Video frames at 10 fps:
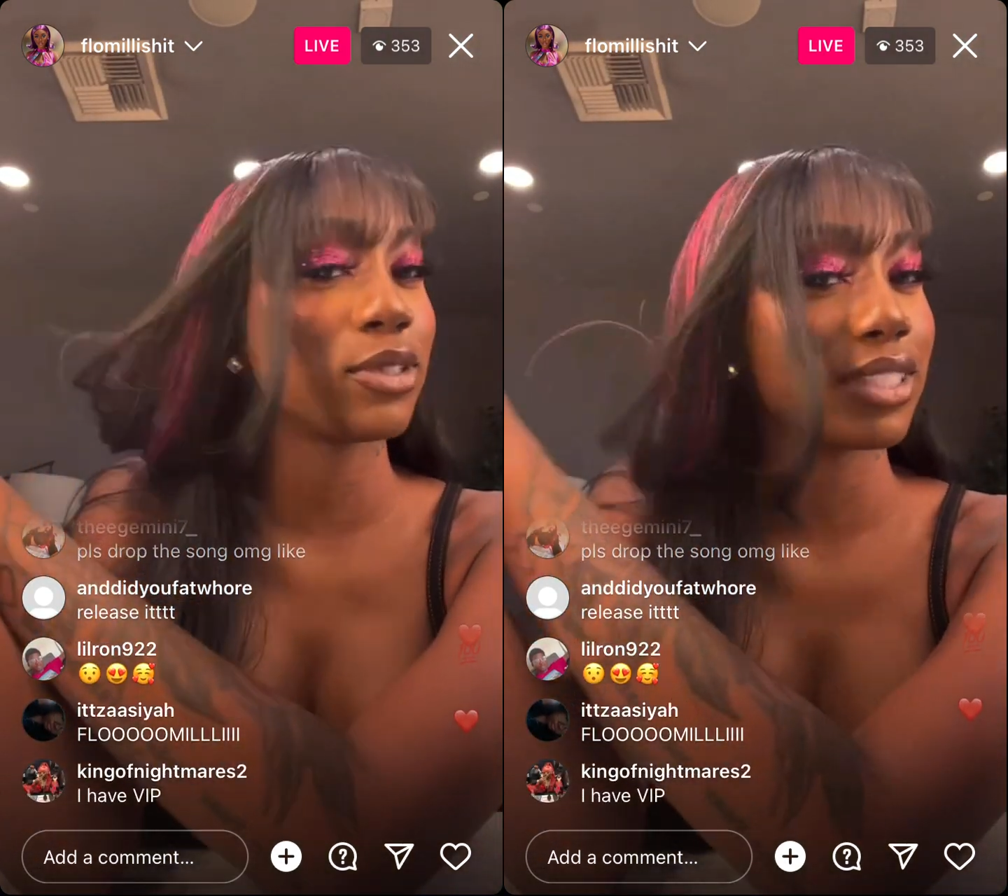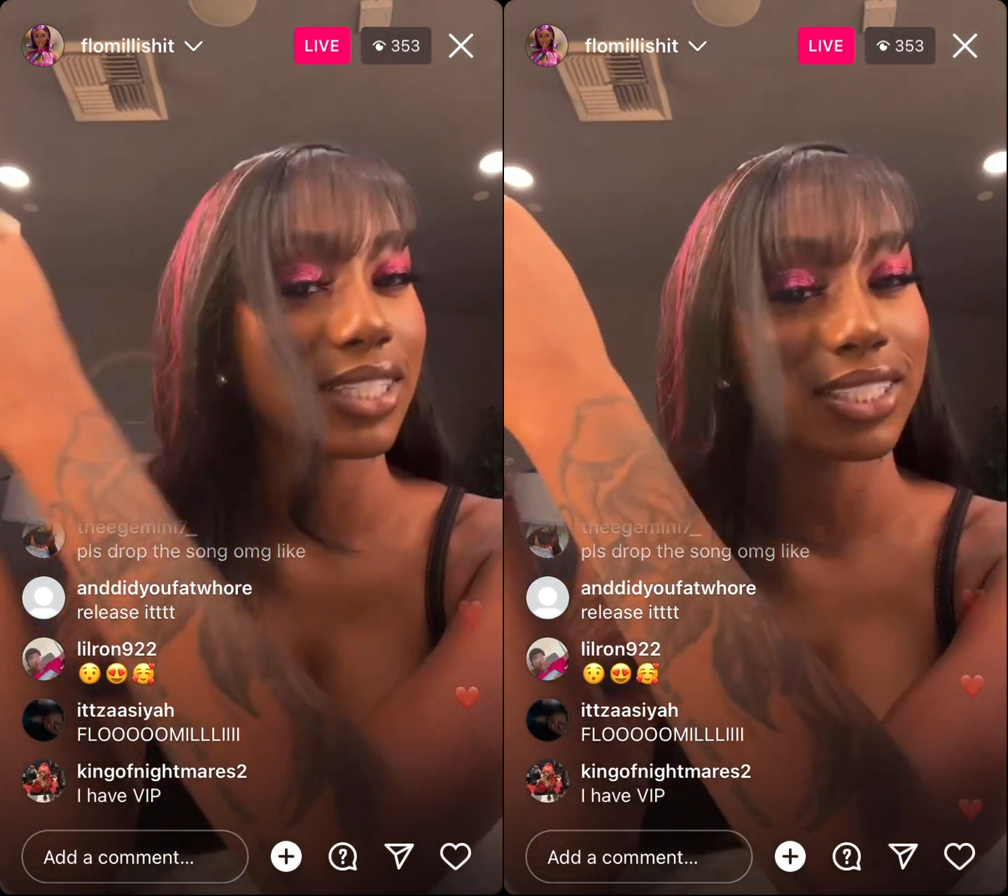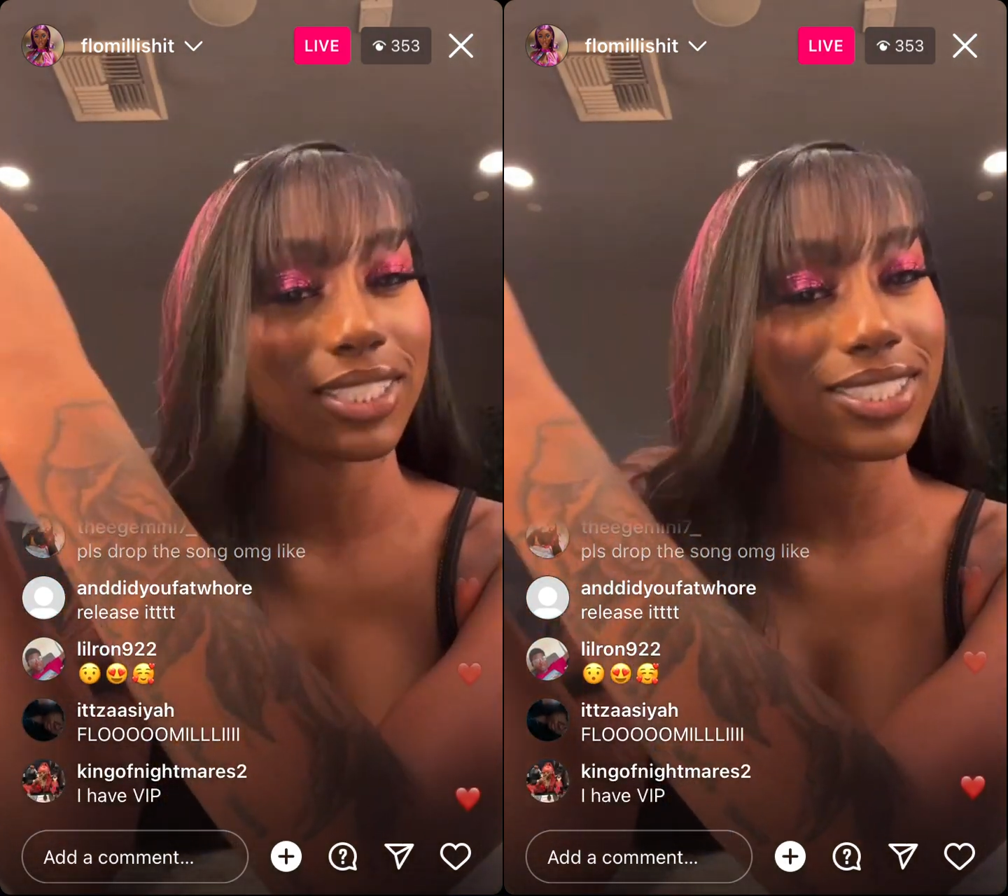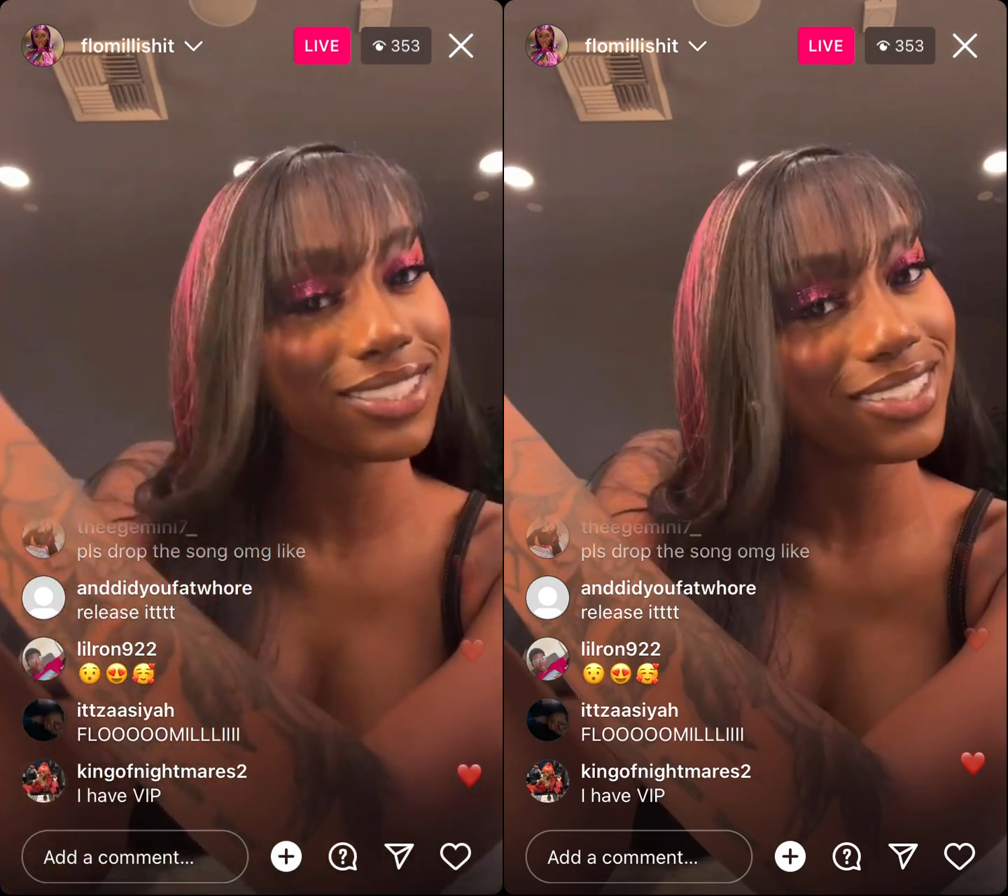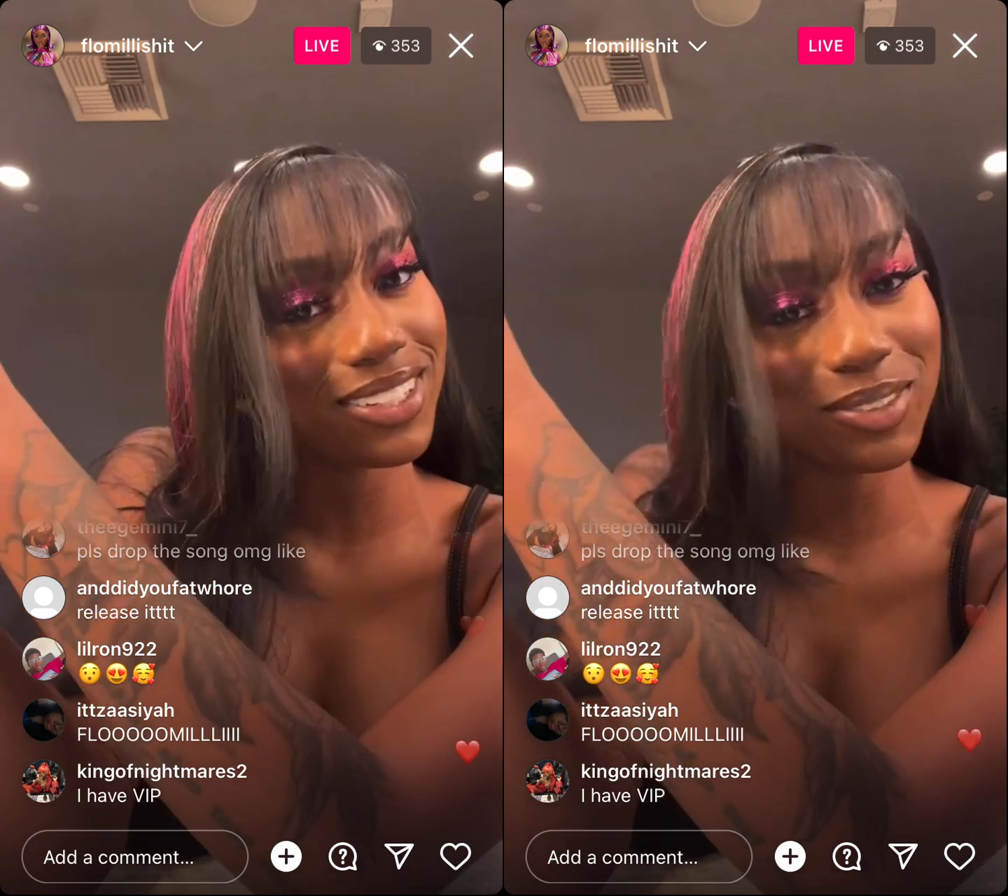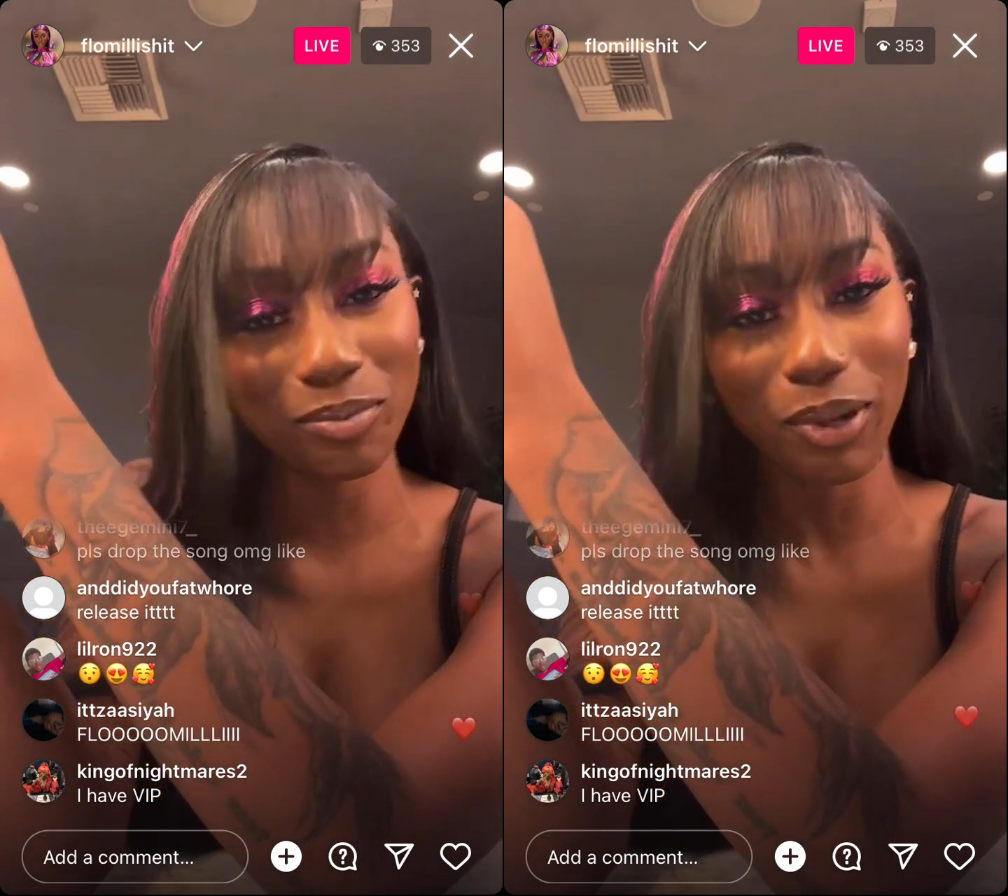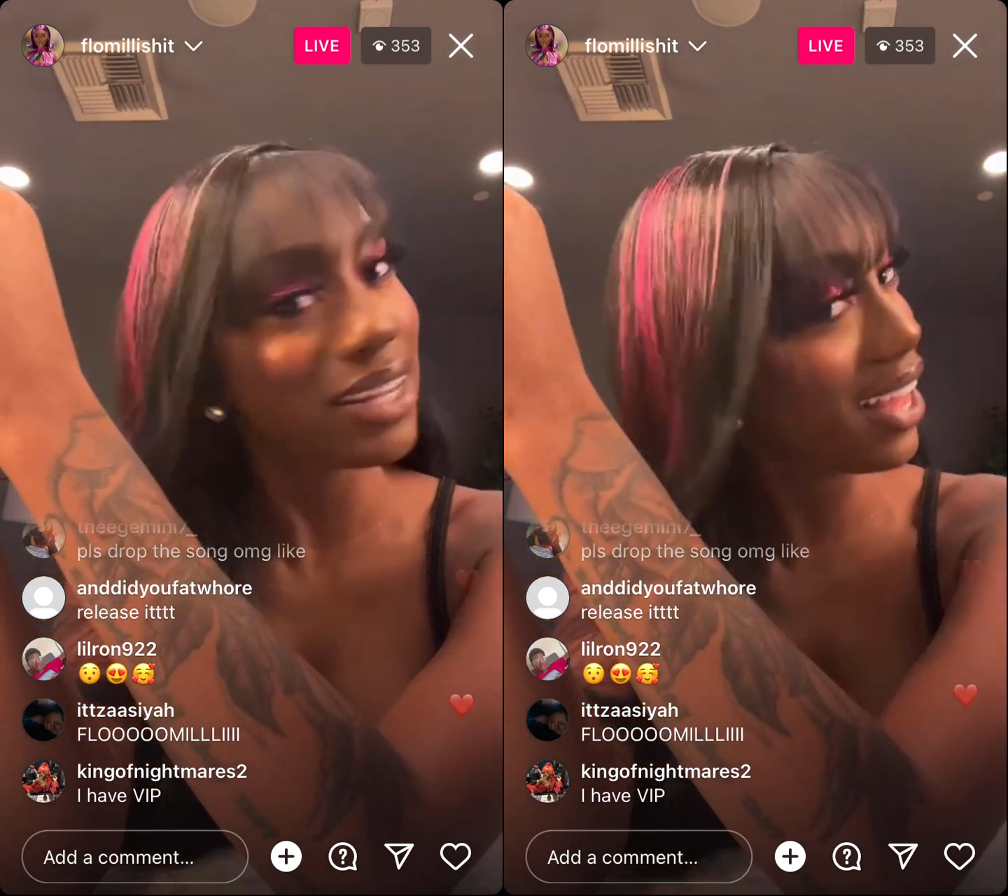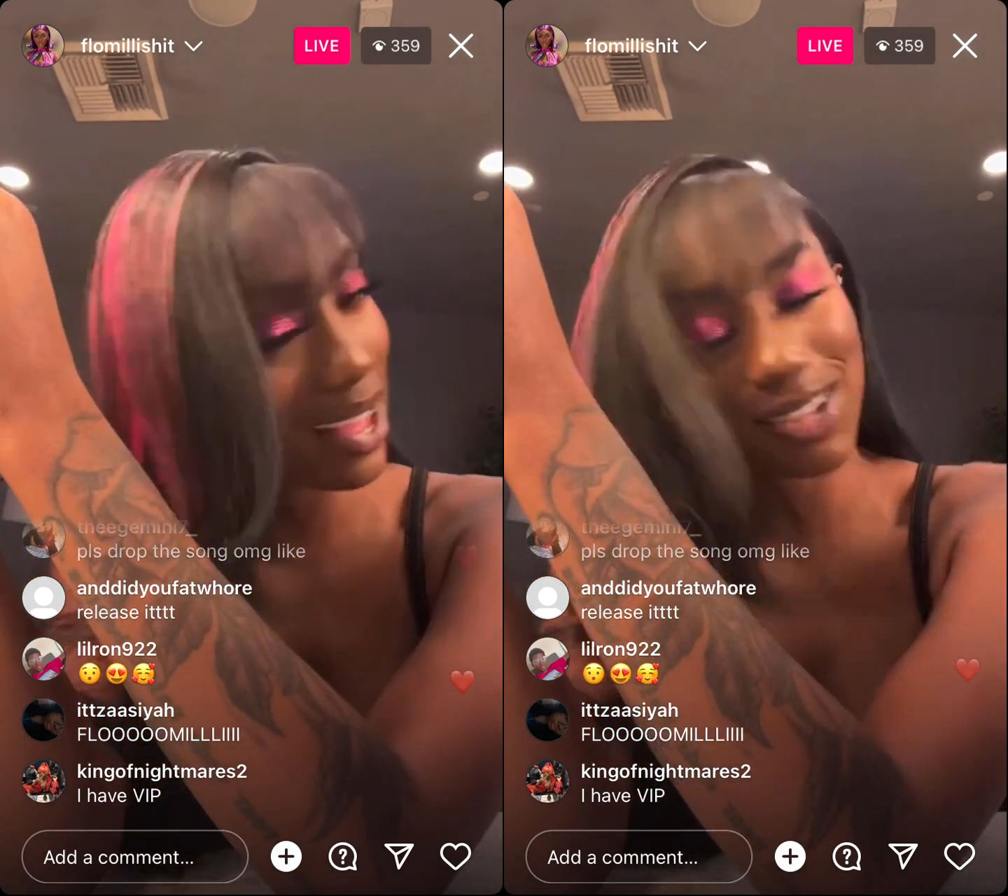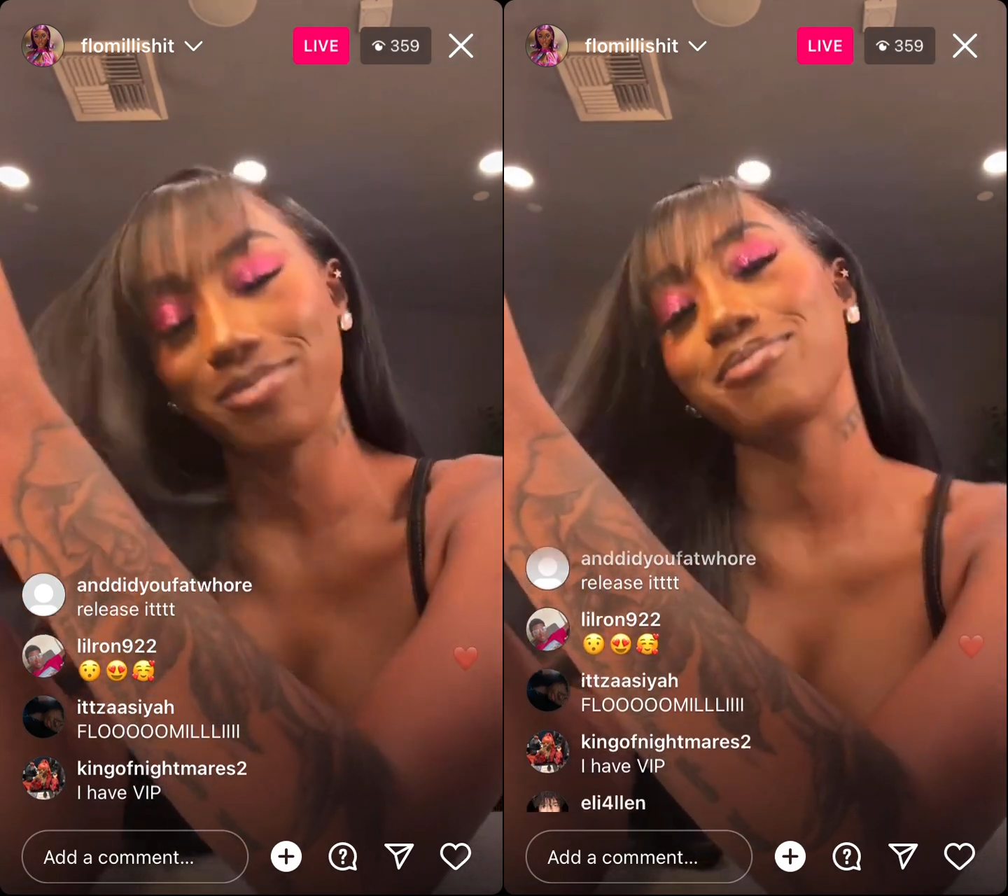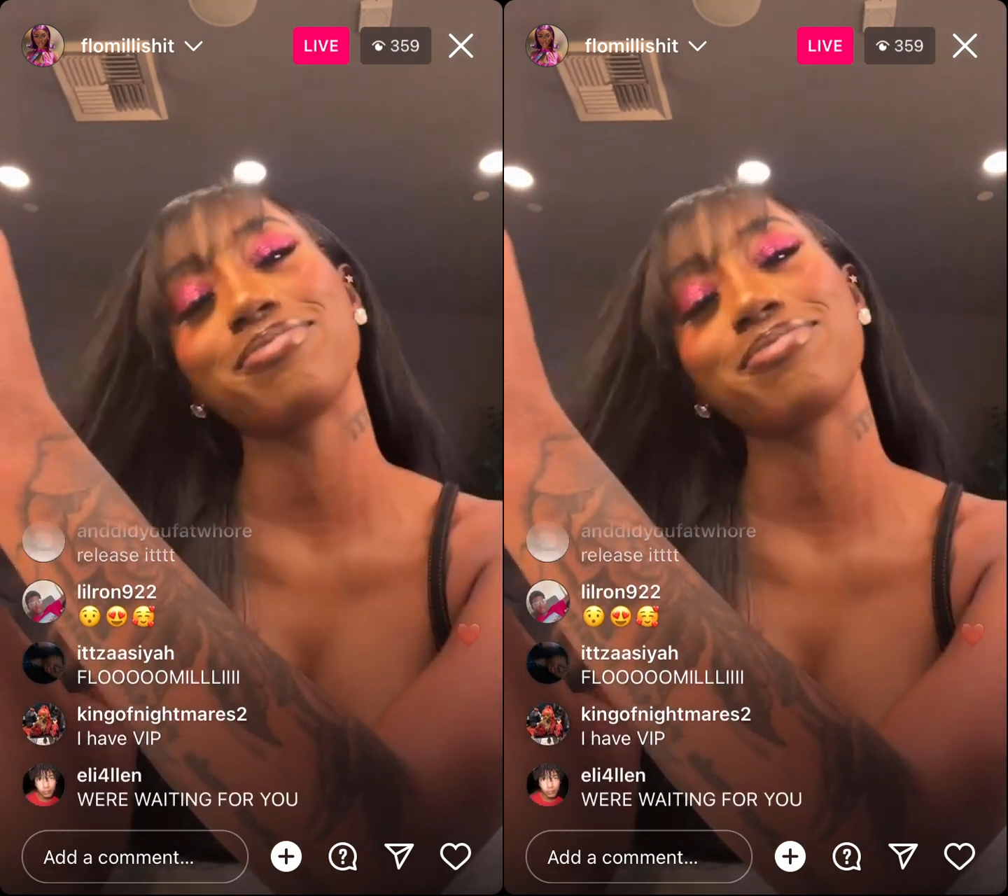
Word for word: I thought she was copying me. But